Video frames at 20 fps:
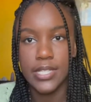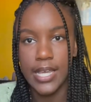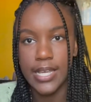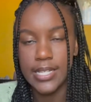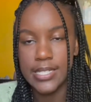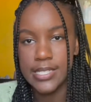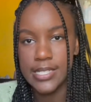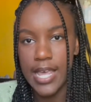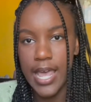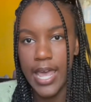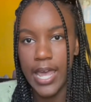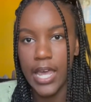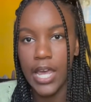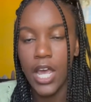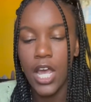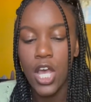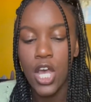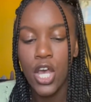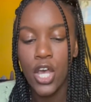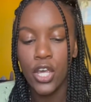Like, say
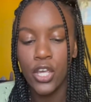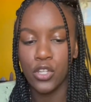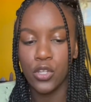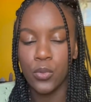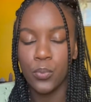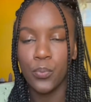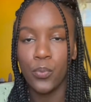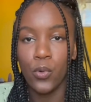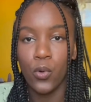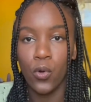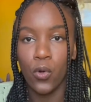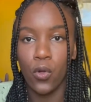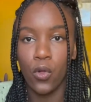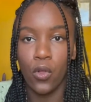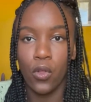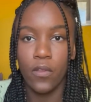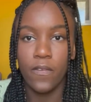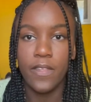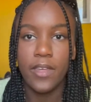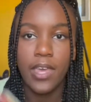you
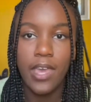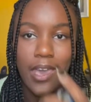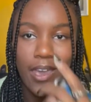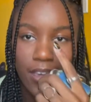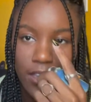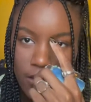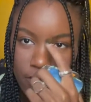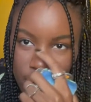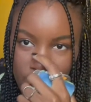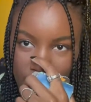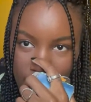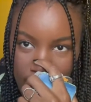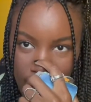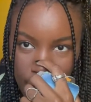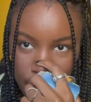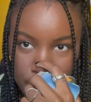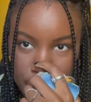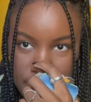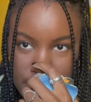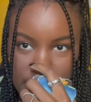pull the King of
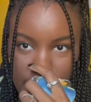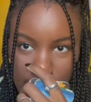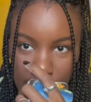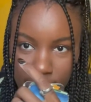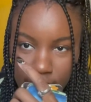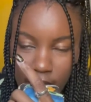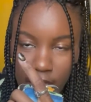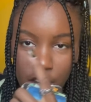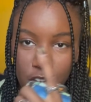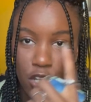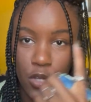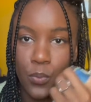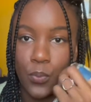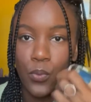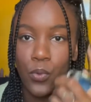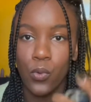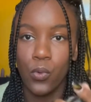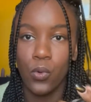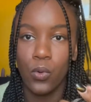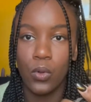Cups and then you
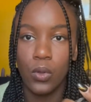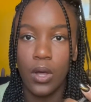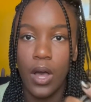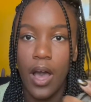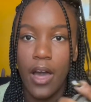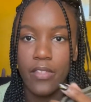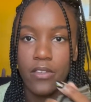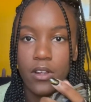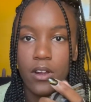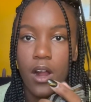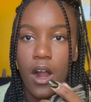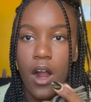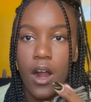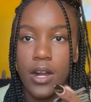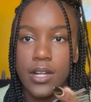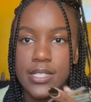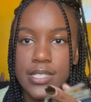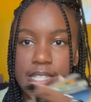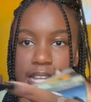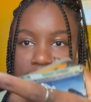pull other
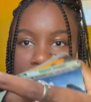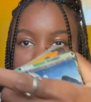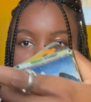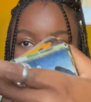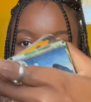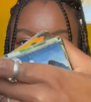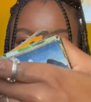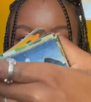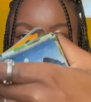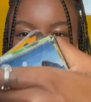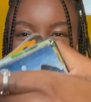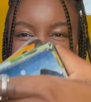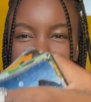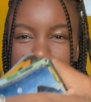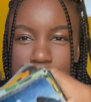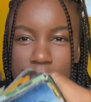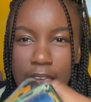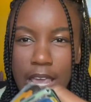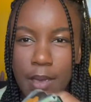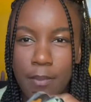cards that have this
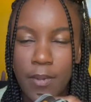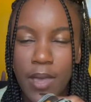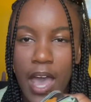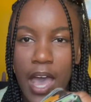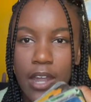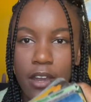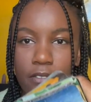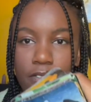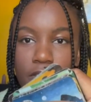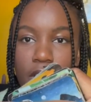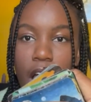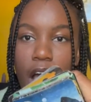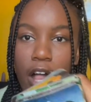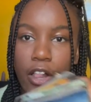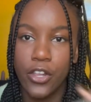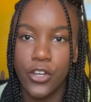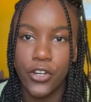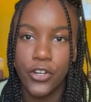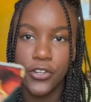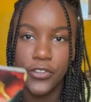same kind of
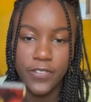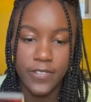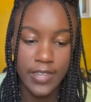color